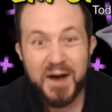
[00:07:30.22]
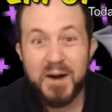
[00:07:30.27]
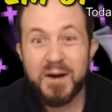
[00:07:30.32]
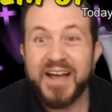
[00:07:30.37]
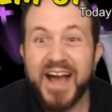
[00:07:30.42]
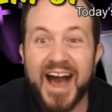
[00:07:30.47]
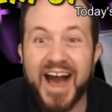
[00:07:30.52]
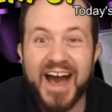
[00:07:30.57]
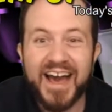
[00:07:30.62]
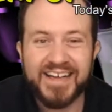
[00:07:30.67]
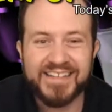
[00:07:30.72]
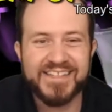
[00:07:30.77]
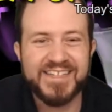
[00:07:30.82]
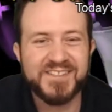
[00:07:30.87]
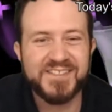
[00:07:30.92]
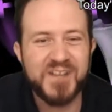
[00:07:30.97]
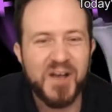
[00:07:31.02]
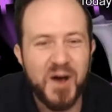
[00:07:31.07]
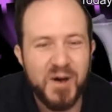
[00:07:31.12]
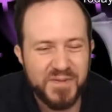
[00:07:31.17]
Guys,
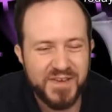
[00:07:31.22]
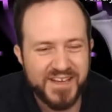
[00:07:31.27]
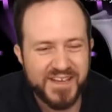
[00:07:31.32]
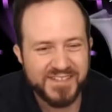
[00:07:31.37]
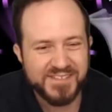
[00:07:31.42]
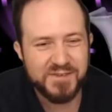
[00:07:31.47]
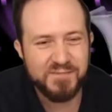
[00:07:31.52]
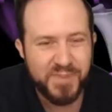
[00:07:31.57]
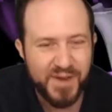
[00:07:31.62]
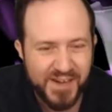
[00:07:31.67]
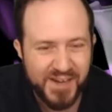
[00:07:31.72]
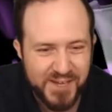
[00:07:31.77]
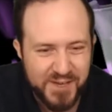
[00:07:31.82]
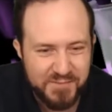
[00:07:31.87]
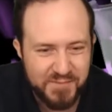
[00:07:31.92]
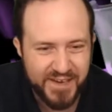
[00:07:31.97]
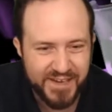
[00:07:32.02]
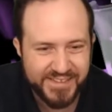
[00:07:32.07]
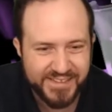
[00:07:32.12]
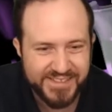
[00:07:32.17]
it's all because of Bucket
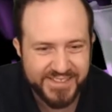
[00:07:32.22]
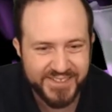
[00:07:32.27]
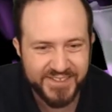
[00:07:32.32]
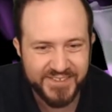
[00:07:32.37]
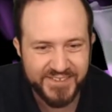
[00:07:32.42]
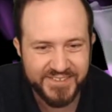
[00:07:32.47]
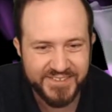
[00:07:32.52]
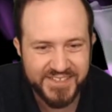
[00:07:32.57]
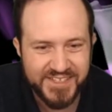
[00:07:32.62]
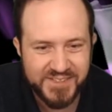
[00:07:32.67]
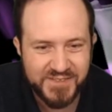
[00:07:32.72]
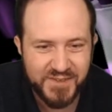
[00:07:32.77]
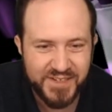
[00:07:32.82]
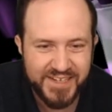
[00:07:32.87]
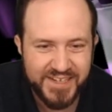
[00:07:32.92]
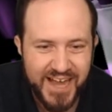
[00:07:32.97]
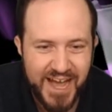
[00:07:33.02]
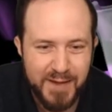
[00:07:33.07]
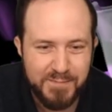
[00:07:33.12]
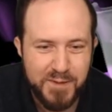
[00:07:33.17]
Bay too. This would
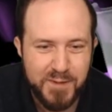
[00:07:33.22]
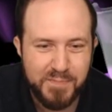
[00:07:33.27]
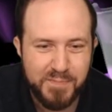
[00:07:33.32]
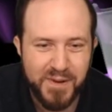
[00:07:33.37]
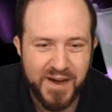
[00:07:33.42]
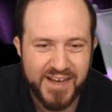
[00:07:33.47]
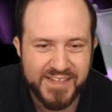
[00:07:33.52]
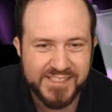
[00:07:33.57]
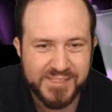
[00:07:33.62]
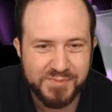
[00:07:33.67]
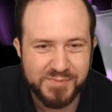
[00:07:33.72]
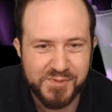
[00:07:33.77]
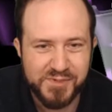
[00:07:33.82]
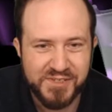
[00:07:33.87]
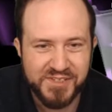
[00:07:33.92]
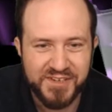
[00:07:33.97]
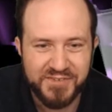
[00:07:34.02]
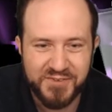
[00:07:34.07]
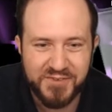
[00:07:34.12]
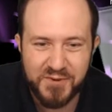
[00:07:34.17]
not be
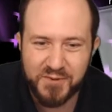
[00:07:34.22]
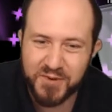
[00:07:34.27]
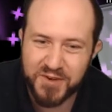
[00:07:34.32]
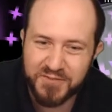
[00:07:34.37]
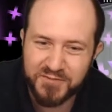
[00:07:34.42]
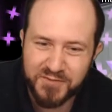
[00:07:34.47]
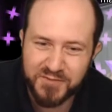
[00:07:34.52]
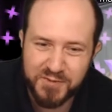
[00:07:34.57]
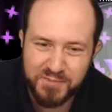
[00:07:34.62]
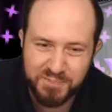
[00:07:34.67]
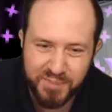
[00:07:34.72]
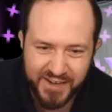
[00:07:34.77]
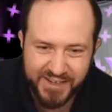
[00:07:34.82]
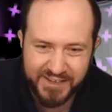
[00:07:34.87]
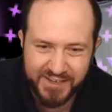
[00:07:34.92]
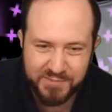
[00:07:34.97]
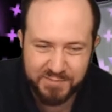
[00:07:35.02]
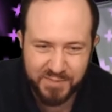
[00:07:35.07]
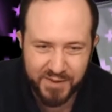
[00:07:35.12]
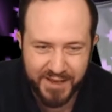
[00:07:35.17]
possible if it weren't for
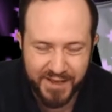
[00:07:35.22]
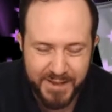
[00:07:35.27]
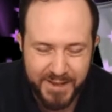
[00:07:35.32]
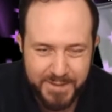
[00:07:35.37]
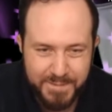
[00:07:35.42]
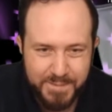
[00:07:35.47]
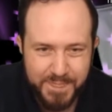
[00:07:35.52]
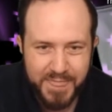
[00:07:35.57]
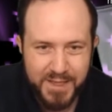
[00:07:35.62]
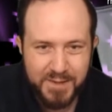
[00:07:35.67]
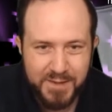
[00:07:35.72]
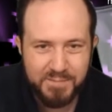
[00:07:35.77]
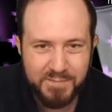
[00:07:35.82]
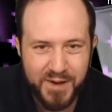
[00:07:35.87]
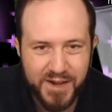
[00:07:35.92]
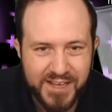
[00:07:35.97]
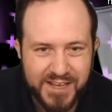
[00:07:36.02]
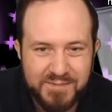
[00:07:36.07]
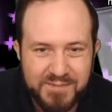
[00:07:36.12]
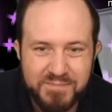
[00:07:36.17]
Bucket Bay.
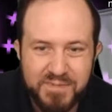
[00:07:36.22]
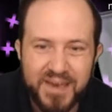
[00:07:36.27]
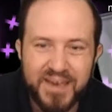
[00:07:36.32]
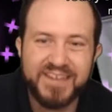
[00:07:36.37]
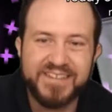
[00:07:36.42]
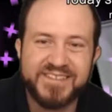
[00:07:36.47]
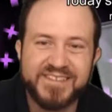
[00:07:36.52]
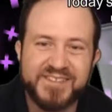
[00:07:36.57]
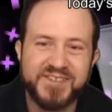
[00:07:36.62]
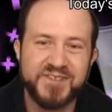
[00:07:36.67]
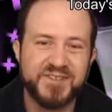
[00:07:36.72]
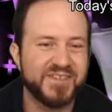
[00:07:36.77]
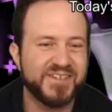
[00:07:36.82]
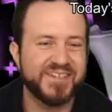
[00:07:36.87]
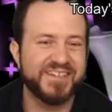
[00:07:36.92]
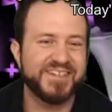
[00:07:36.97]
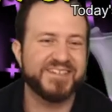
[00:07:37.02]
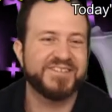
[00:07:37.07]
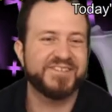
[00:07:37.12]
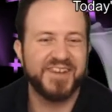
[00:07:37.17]
Bucket Bay, too
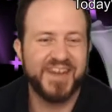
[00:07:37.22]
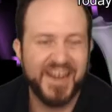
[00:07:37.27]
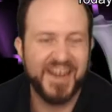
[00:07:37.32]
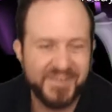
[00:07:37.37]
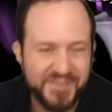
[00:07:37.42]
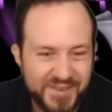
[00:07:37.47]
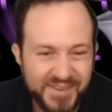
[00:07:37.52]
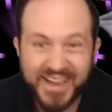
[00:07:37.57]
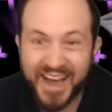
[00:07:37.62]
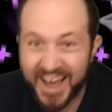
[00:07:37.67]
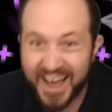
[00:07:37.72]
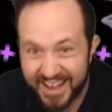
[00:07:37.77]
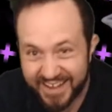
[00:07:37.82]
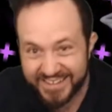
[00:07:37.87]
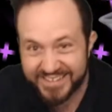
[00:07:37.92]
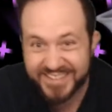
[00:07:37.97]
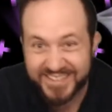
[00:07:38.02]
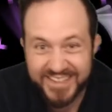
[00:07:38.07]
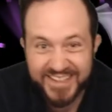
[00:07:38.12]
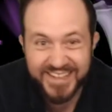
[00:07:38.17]
good for every-
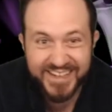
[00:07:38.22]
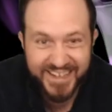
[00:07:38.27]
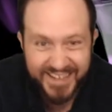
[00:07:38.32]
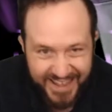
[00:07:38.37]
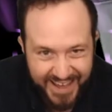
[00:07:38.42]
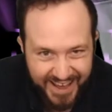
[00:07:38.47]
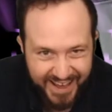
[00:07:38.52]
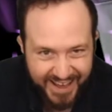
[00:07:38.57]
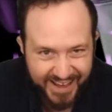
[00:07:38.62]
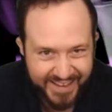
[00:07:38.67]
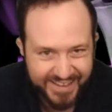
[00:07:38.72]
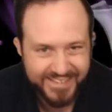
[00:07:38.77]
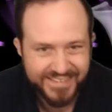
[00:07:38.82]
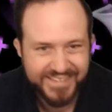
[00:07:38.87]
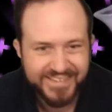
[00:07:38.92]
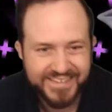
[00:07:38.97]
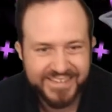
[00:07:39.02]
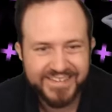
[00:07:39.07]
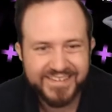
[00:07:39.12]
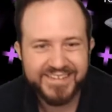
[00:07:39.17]
Guys, look at
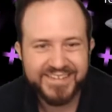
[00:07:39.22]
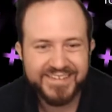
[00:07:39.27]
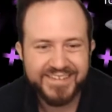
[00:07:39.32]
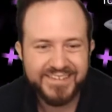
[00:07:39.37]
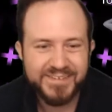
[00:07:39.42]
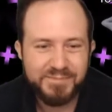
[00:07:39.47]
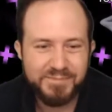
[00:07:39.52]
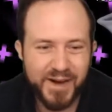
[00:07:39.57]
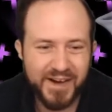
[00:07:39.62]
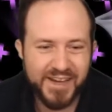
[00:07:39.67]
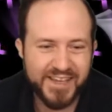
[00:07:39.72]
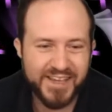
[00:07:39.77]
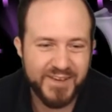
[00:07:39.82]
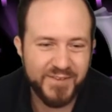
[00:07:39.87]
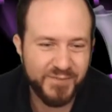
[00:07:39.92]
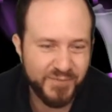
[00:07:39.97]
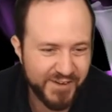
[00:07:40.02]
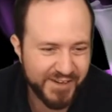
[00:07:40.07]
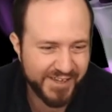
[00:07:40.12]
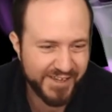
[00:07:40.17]
that! Bucket
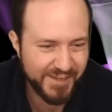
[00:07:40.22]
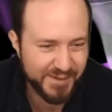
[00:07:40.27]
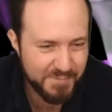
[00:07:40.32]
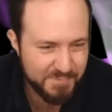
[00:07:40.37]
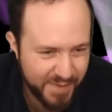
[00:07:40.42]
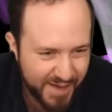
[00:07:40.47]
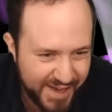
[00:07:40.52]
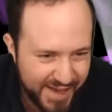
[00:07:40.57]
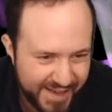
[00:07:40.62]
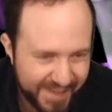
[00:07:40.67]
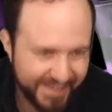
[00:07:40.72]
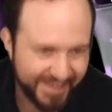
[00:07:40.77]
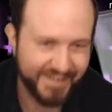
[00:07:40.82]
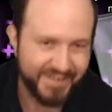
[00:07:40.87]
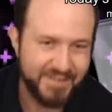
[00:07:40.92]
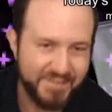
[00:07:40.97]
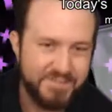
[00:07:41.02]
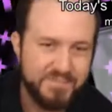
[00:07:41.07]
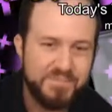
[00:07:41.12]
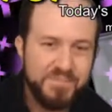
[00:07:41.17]
freaking Bay!
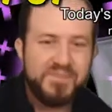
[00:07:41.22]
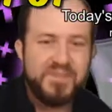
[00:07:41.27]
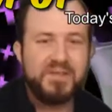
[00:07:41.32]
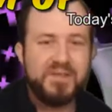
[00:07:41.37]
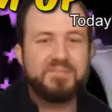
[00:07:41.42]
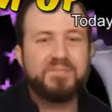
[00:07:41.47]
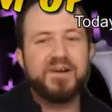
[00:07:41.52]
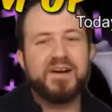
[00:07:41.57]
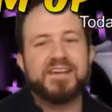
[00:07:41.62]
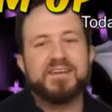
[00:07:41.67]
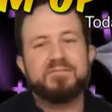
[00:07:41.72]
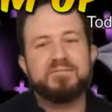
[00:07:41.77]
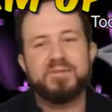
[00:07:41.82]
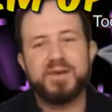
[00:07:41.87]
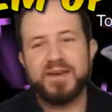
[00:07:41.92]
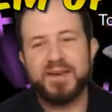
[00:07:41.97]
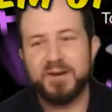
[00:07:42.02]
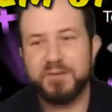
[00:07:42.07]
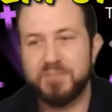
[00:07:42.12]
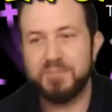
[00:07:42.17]
Bucket
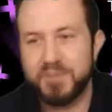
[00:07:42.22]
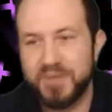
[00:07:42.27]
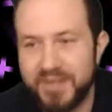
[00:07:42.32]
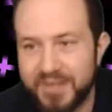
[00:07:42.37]
Bay OP.